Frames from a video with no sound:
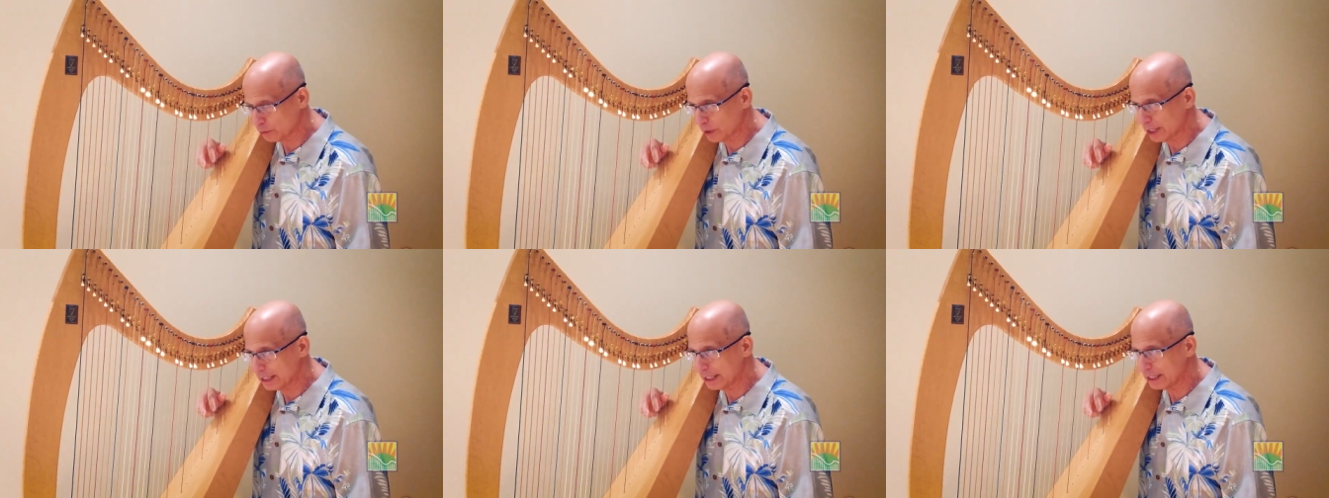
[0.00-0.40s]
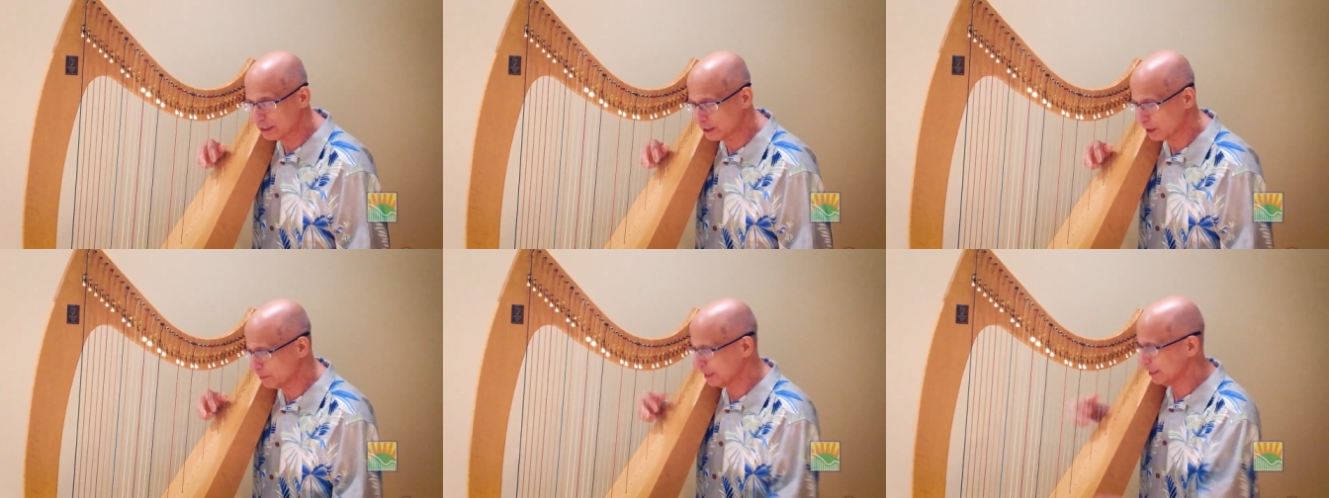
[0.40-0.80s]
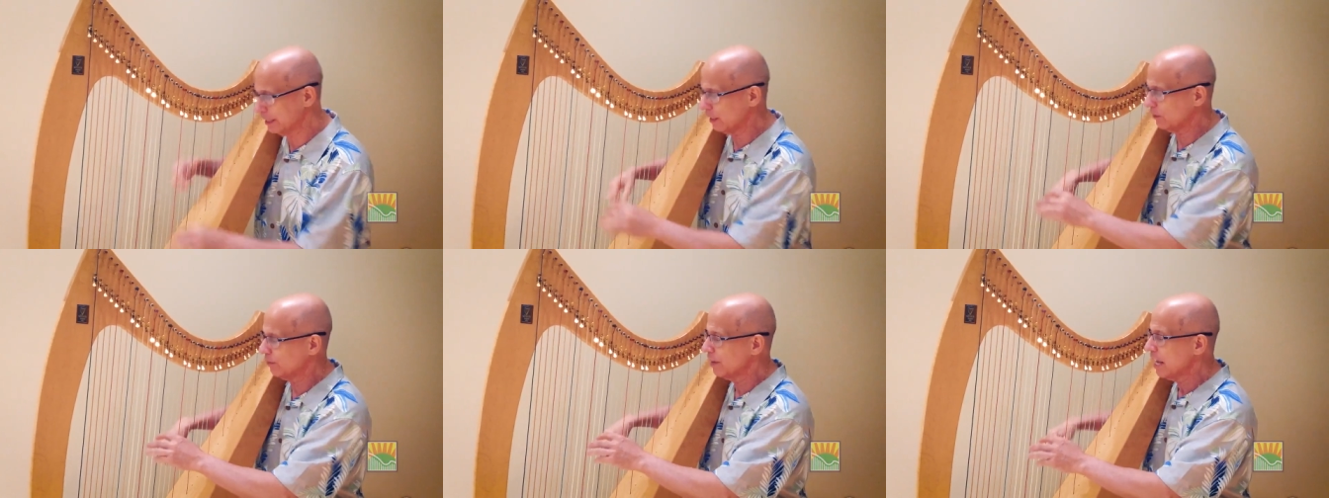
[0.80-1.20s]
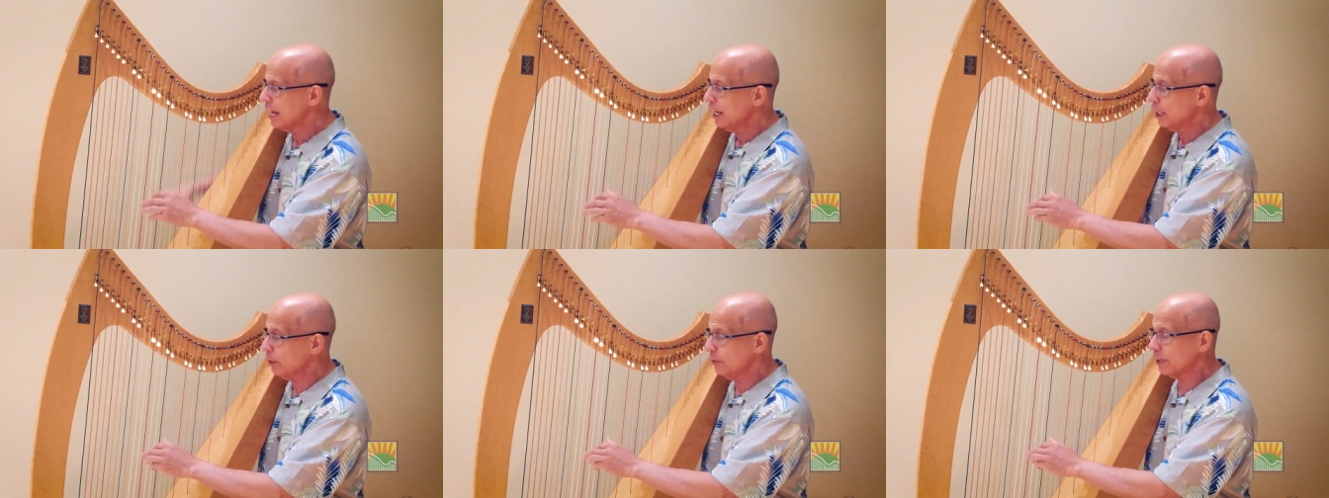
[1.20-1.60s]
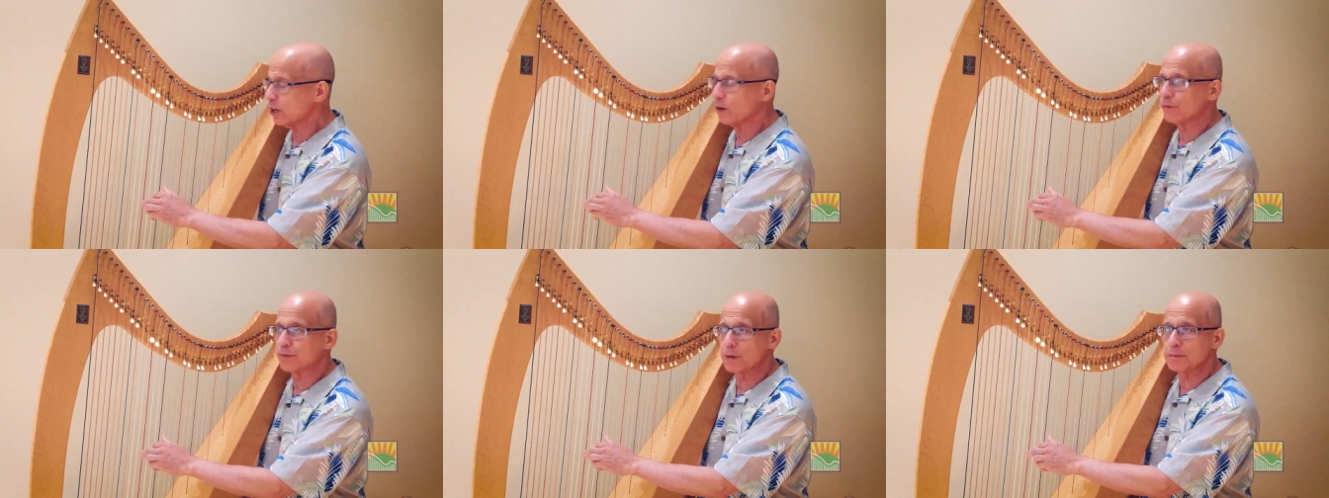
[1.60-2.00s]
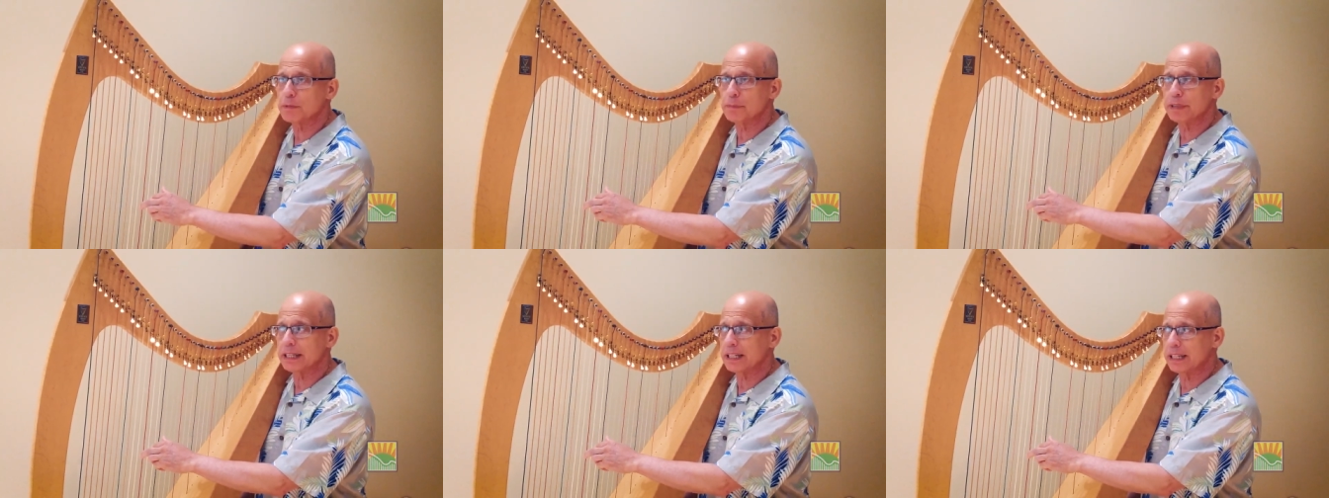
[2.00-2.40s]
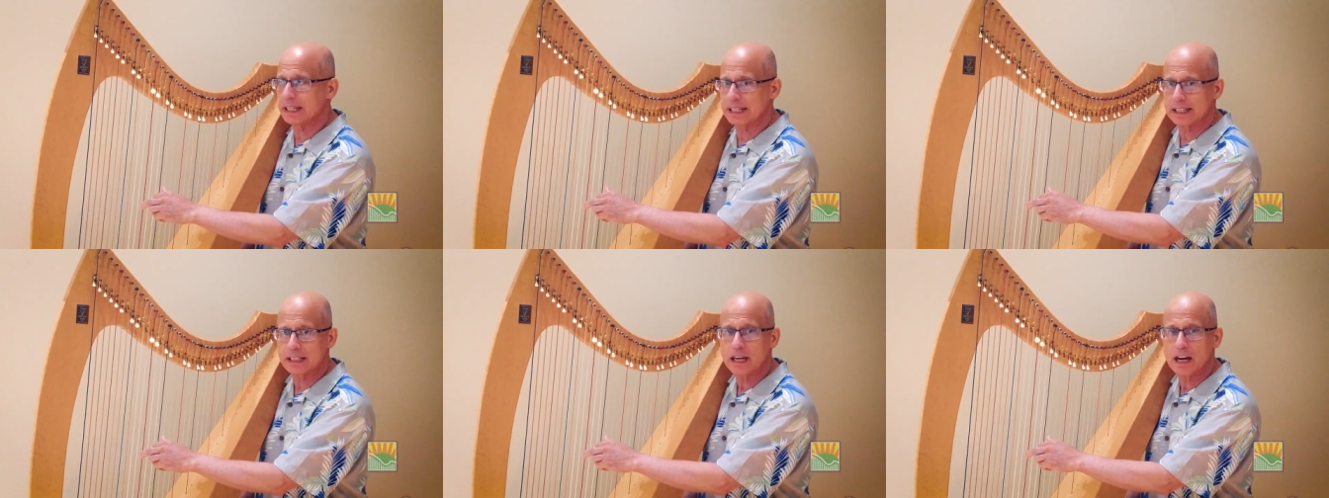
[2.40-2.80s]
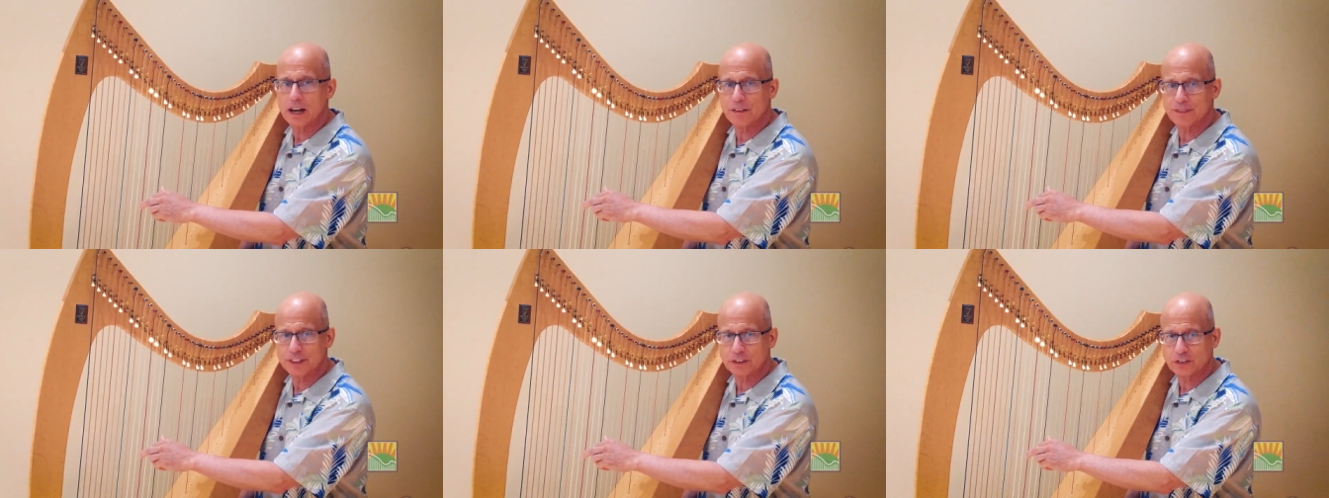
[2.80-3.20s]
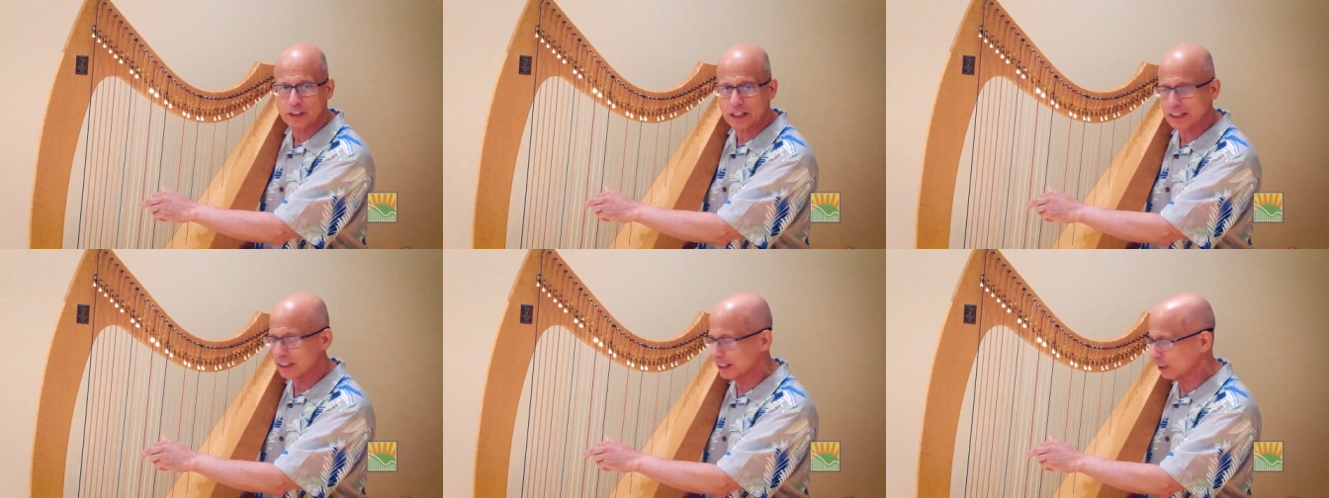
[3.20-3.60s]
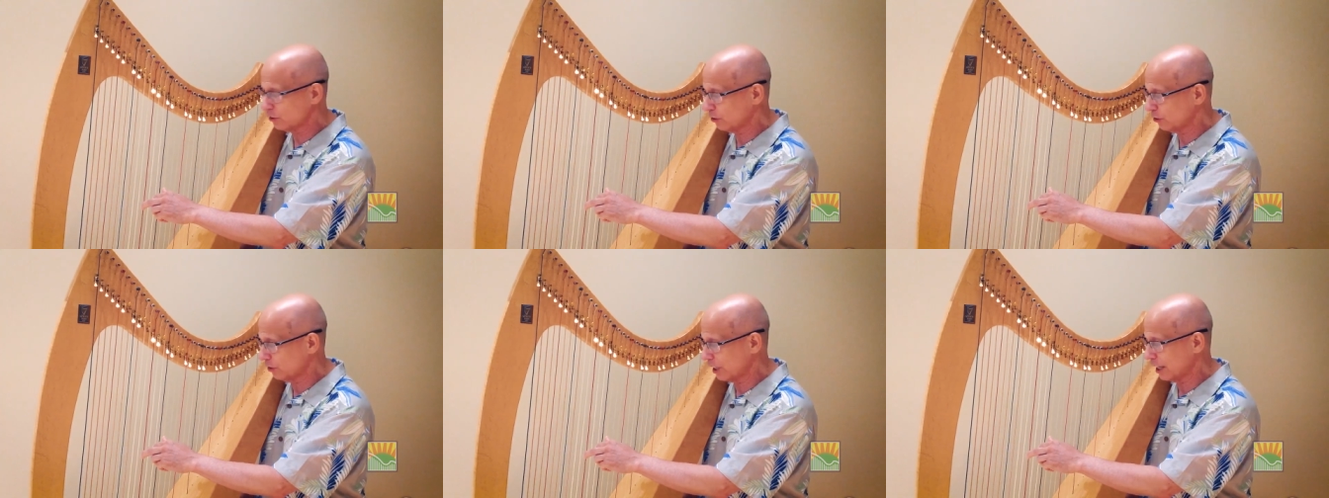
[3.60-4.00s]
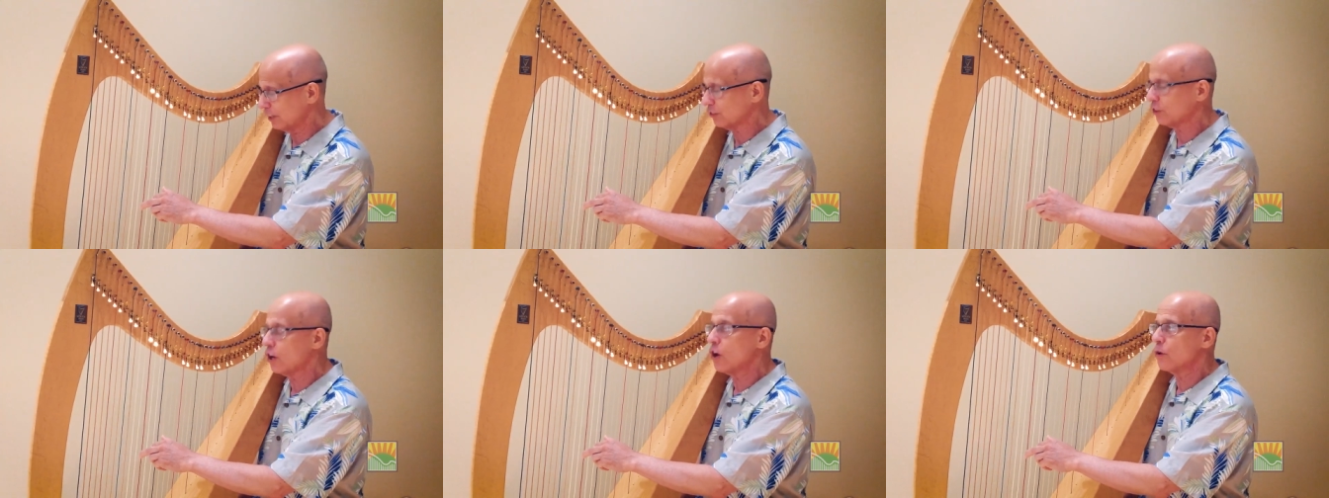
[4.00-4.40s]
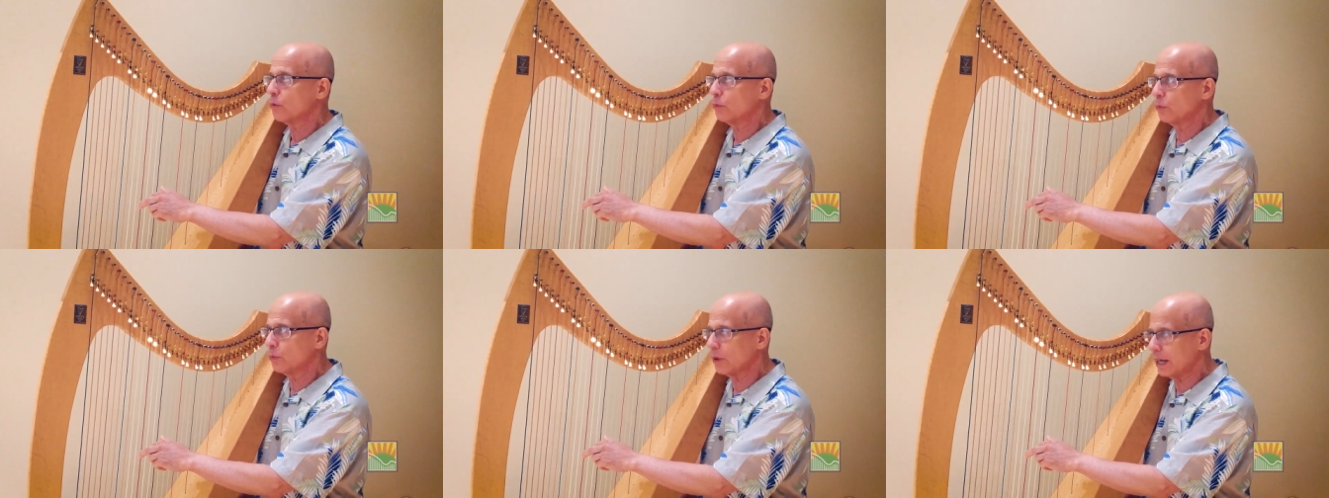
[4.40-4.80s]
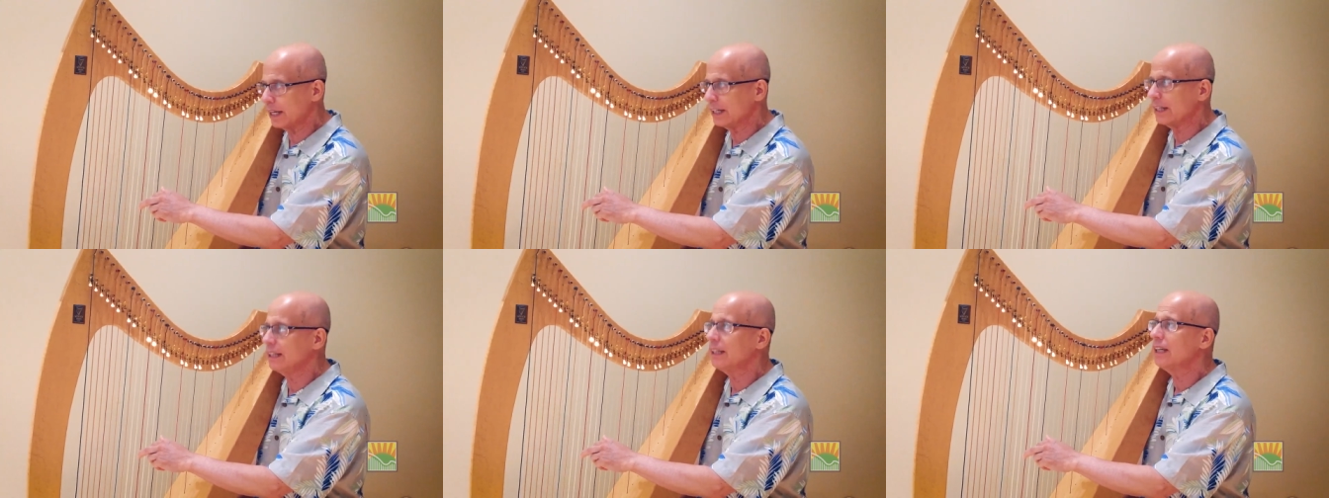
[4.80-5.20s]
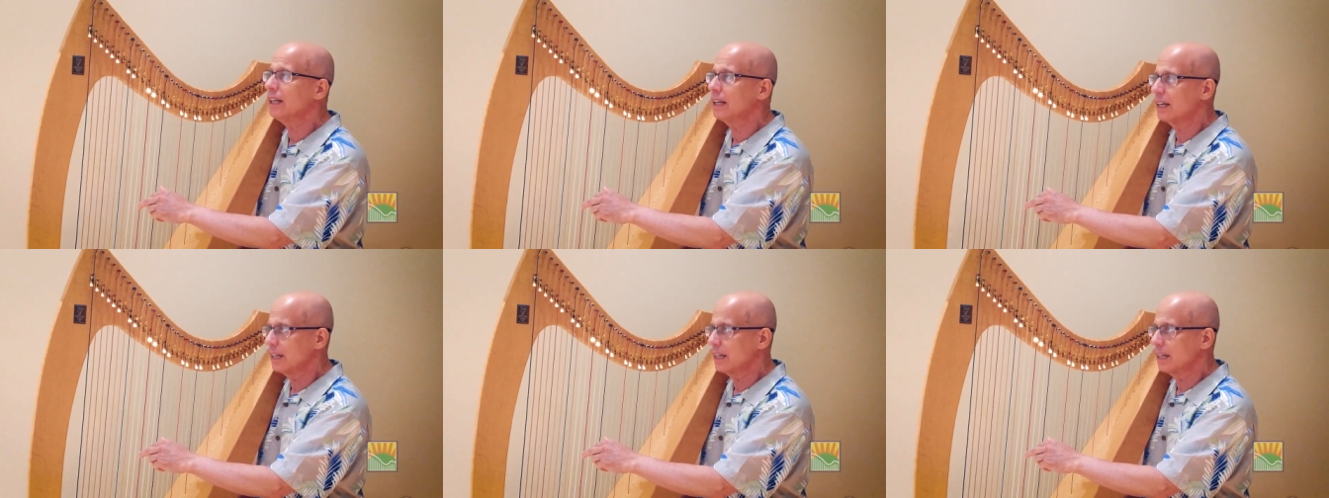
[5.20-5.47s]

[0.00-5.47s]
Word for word: right hand coming down. Here we go from the beginning of the second exercise. Ready,